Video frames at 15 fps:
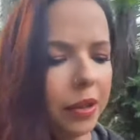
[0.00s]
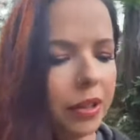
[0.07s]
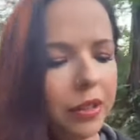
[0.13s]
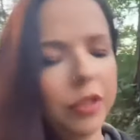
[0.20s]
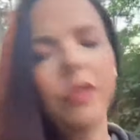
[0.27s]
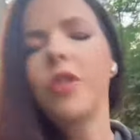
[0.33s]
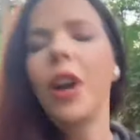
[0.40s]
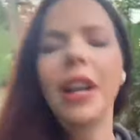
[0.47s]

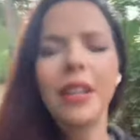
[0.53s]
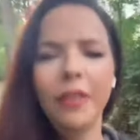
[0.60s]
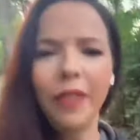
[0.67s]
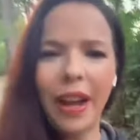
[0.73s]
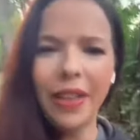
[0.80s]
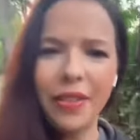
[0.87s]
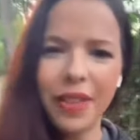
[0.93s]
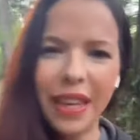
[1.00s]
trying to
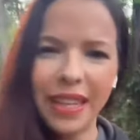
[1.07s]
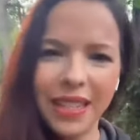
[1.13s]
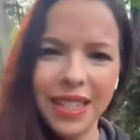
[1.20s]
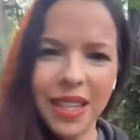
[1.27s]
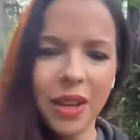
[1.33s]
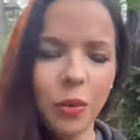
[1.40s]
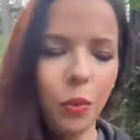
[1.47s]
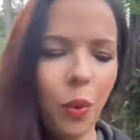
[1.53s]
find things
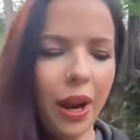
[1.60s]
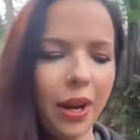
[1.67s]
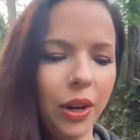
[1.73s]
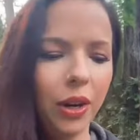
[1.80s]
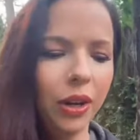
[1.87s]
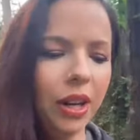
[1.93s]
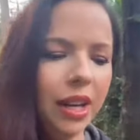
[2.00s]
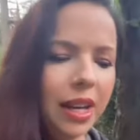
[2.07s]

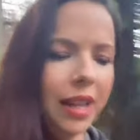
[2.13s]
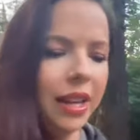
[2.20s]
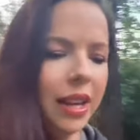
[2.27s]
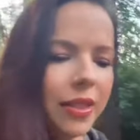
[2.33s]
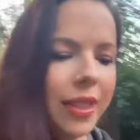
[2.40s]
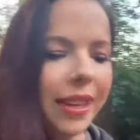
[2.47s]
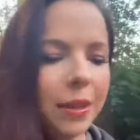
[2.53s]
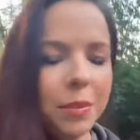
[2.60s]
where
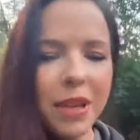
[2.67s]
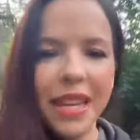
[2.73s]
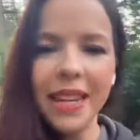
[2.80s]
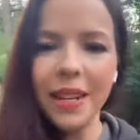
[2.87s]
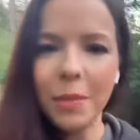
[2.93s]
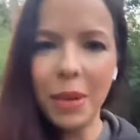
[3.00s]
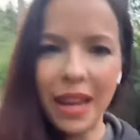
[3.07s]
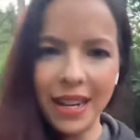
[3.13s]
they can be
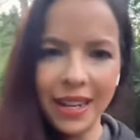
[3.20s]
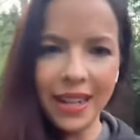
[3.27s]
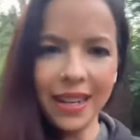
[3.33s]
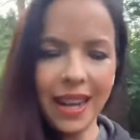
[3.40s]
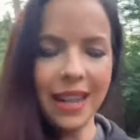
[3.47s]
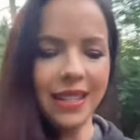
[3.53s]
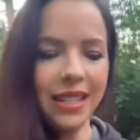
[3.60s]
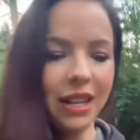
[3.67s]
independent
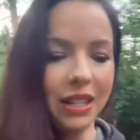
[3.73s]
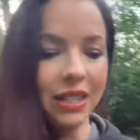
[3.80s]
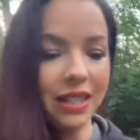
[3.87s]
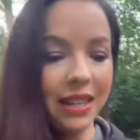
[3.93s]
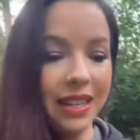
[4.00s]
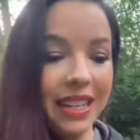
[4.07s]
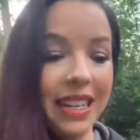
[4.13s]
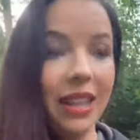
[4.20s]
and
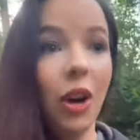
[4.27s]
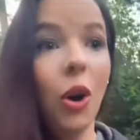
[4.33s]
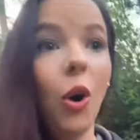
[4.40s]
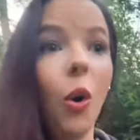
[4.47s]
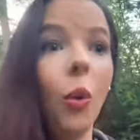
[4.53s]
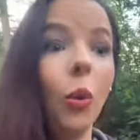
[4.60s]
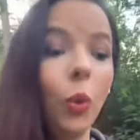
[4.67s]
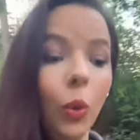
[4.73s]
doesn't need a
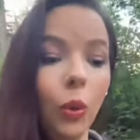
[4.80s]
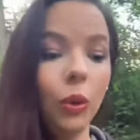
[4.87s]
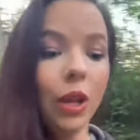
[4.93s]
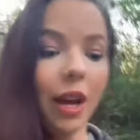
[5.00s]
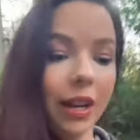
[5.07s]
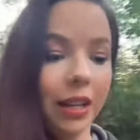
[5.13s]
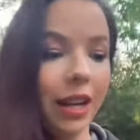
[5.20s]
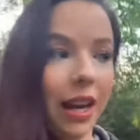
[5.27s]
whole
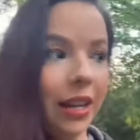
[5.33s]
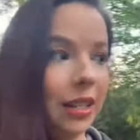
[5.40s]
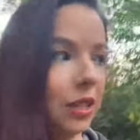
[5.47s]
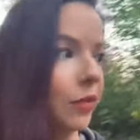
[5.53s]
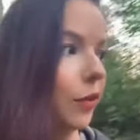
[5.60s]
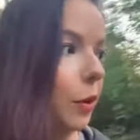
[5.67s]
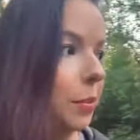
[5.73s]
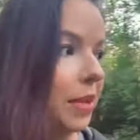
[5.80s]
lot of guidance
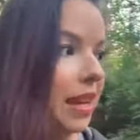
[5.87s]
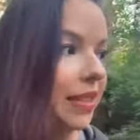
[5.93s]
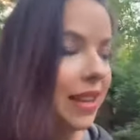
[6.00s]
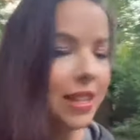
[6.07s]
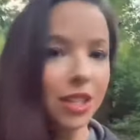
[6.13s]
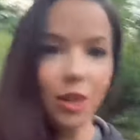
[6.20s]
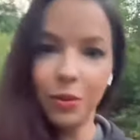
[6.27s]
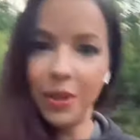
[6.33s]
from me.
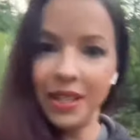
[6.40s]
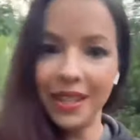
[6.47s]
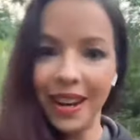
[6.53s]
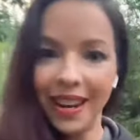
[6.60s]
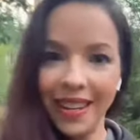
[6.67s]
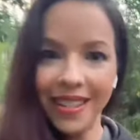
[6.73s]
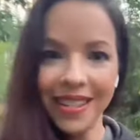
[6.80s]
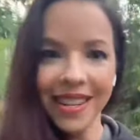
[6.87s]
That's always
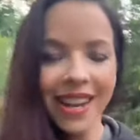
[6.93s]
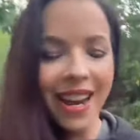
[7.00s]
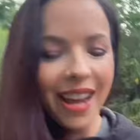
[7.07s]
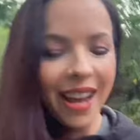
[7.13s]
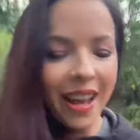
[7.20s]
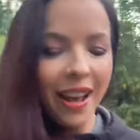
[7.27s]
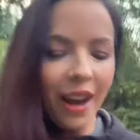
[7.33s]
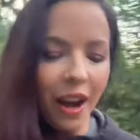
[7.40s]
nice.
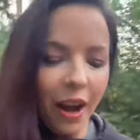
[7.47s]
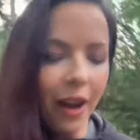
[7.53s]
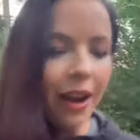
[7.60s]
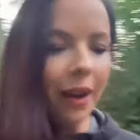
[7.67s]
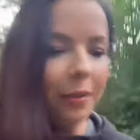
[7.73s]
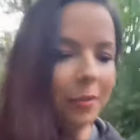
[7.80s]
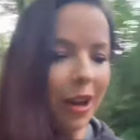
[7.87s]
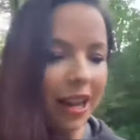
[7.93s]

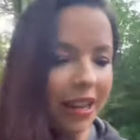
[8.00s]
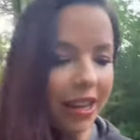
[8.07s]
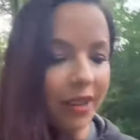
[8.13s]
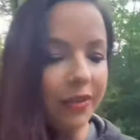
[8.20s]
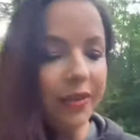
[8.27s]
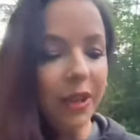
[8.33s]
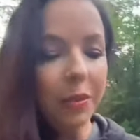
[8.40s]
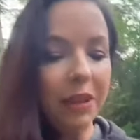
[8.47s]
But
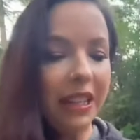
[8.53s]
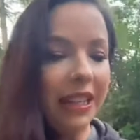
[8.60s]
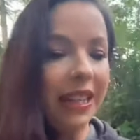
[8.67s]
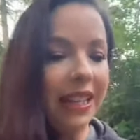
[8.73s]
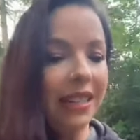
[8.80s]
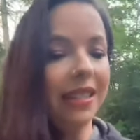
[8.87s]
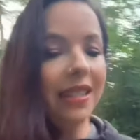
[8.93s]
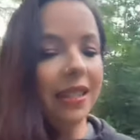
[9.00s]
if something
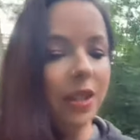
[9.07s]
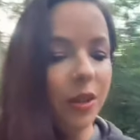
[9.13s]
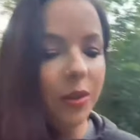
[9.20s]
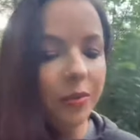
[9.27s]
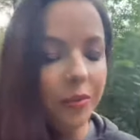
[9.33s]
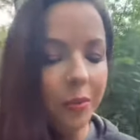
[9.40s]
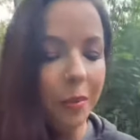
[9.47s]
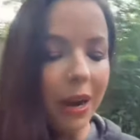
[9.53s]
needs
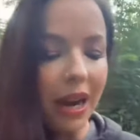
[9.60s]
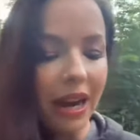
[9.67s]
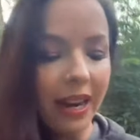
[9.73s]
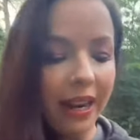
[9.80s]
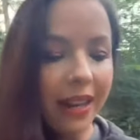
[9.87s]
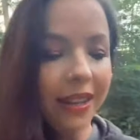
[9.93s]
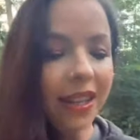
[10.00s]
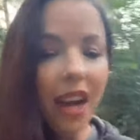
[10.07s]

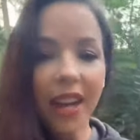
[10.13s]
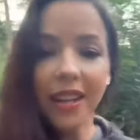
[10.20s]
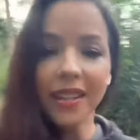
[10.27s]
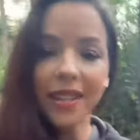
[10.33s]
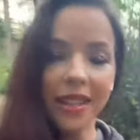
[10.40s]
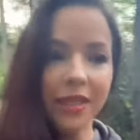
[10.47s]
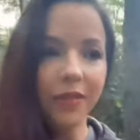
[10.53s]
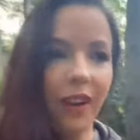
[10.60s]
my guidance,
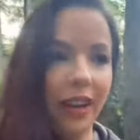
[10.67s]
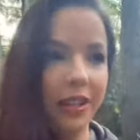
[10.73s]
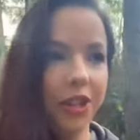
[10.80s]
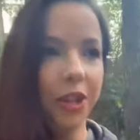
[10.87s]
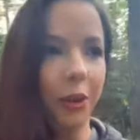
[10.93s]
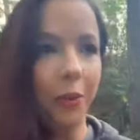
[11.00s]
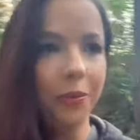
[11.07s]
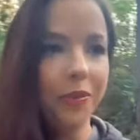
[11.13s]
that's fine
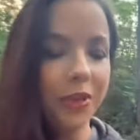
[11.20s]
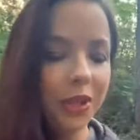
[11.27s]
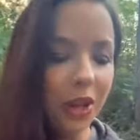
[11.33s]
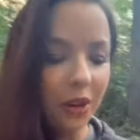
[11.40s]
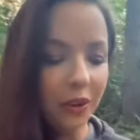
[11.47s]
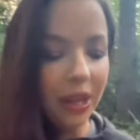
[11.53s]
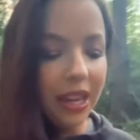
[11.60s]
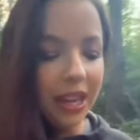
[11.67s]
too.
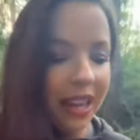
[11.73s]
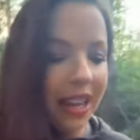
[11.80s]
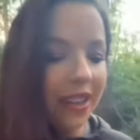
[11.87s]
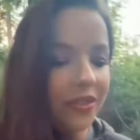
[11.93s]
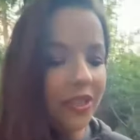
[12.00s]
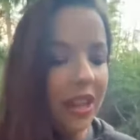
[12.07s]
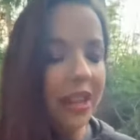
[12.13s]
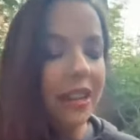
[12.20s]
So
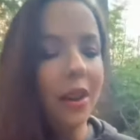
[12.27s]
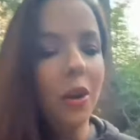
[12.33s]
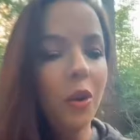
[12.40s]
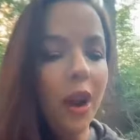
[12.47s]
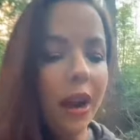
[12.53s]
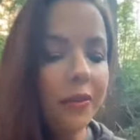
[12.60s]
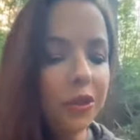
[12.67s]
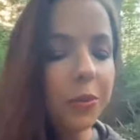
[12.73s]
then
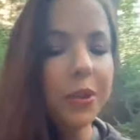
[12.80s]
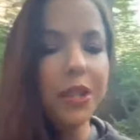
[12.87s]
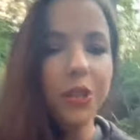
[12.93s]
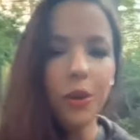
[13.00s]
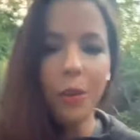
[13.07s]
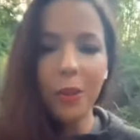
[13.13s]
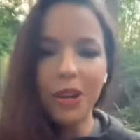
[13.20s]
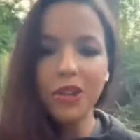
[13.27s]
after we
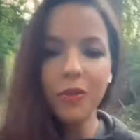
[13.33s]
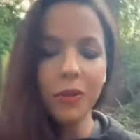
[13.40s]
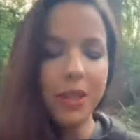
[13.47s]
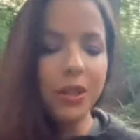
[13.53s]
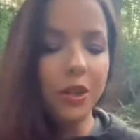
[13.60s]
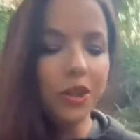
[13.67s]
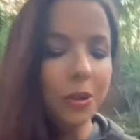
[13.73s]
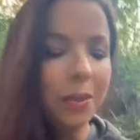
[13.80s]
do a bunch of
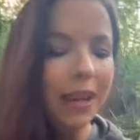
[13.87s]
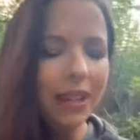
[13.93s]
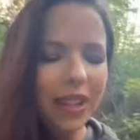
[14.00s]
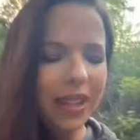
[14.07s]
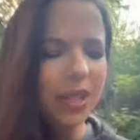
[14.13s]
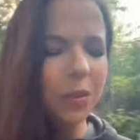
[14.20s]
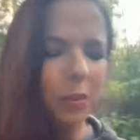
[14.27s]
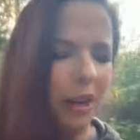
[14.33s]
research, I make like
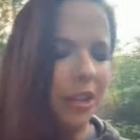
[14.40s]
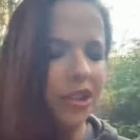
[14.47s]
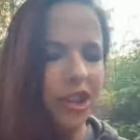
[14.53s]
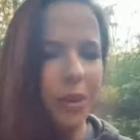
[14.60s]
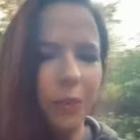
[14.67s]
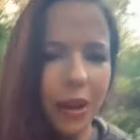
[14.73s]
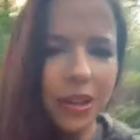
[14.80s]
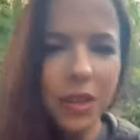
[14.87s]
a
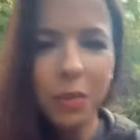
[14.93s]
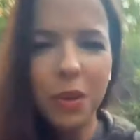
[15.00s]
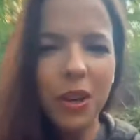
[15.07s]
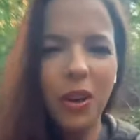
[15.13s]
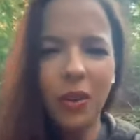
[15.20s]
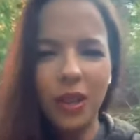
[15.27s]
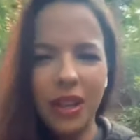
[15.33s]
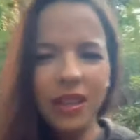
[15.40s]
spreadsheet where I just put
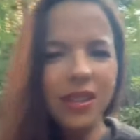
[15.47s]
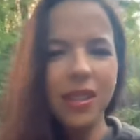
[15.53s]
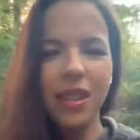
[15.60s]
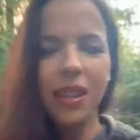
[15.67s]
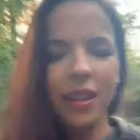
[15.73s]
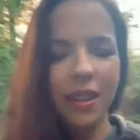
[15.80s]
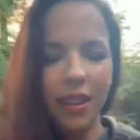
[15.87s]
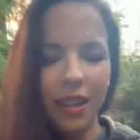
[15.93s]
all this
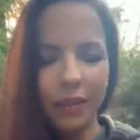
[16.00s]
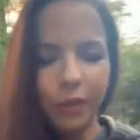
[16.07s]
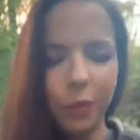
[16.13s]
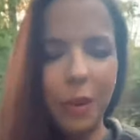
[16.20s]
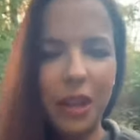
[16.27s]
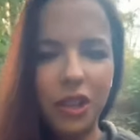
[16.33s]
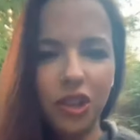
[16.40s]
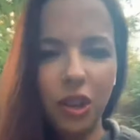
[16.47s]

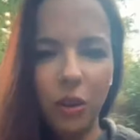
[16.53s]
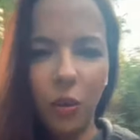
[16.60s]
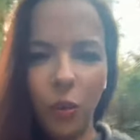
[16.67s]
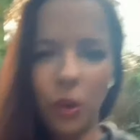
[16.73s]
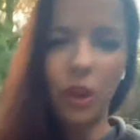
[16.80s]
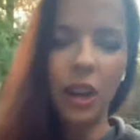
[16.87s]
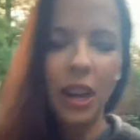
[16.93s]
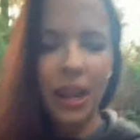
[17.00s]
information,
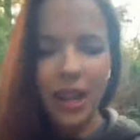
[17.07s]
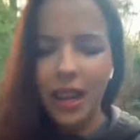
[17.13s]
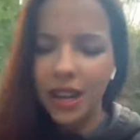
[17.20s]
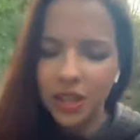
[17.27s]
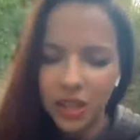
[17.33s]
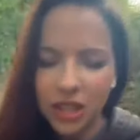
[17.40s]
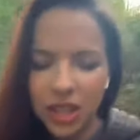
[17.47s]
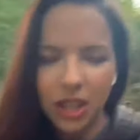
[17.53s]
or
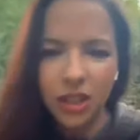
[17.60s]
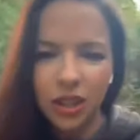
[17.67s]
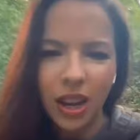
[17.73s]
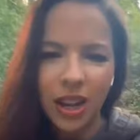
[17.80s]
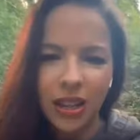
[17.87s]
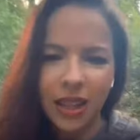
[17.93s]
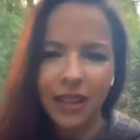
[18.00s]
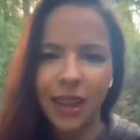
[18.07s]

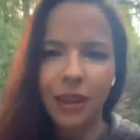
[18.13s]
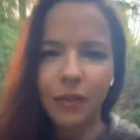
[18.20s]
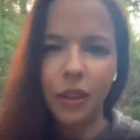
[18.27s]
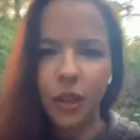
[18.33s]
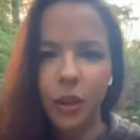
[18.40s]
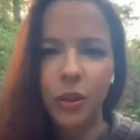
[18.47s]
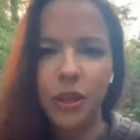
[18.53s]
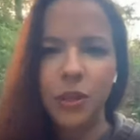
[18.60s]
I like
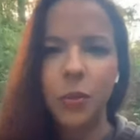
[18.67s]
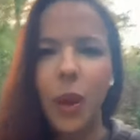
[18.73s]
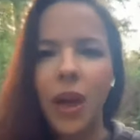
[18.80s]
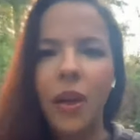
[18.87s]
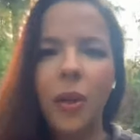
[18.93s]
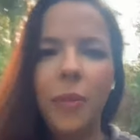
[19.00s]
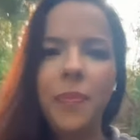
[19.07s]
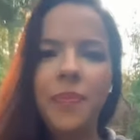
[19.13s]
Evernote as
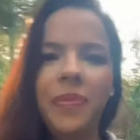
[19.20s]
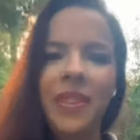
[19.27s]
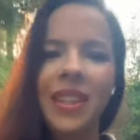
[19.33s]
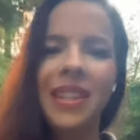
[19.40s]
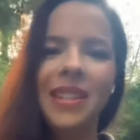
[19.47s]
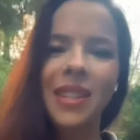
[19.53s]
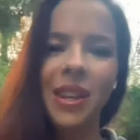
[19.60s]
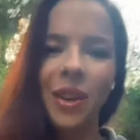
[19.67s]
well.
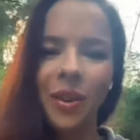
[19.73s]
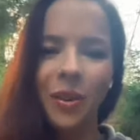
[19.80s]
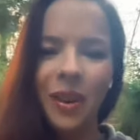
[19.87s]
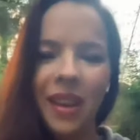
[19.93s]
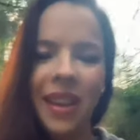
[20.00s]
So